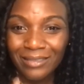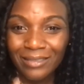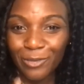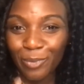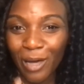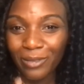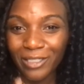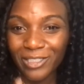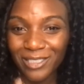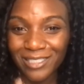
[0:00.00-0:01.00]

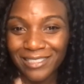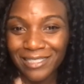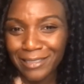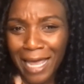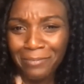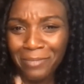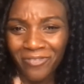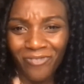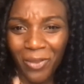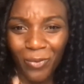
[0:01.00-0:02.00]
publish just a 9-month
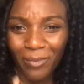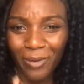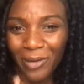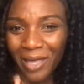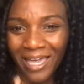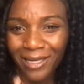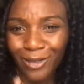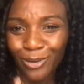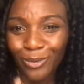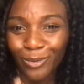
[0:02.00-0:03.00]
follow-up. Okay,
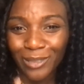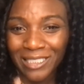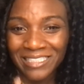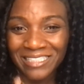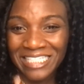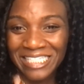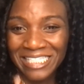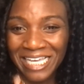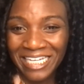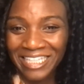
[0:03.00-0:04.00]
cool. It doesn't
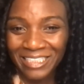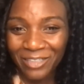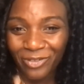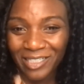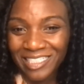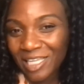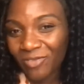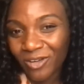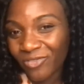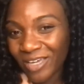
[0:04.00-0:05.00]
say anything different. It's safe
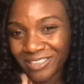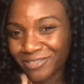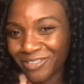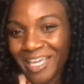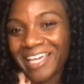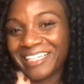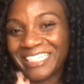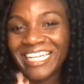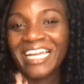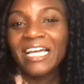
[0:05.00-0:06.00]
and effective.
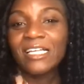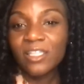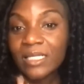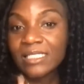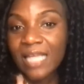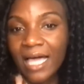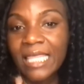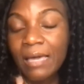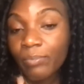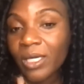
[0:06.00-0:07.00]
So it's not
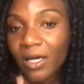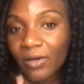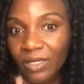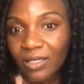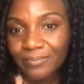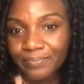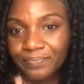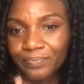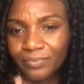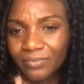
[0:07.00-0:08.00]
that big of
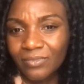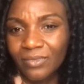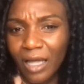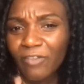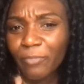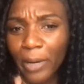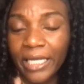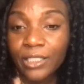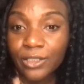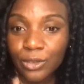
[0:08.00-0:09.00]

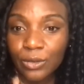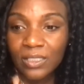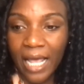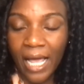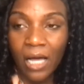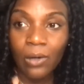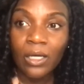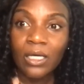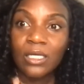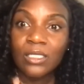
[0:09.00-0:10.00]
breaking news now.
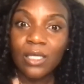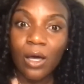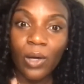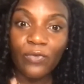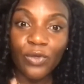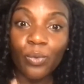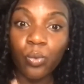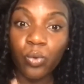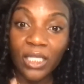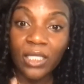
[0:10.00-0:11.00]
So if
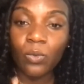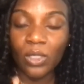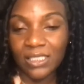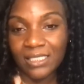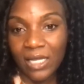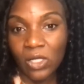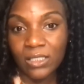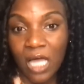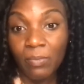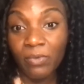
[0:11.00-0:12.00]
you really want to stay on
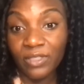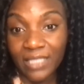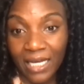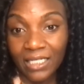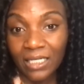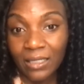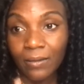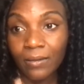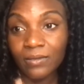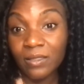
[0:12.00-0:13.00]
top of the data,
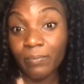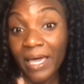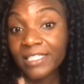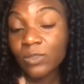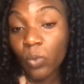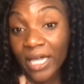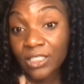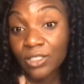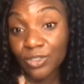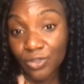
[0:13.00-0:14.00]
the best way
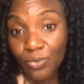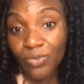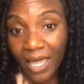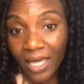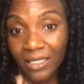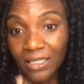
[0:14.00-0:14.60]
to do that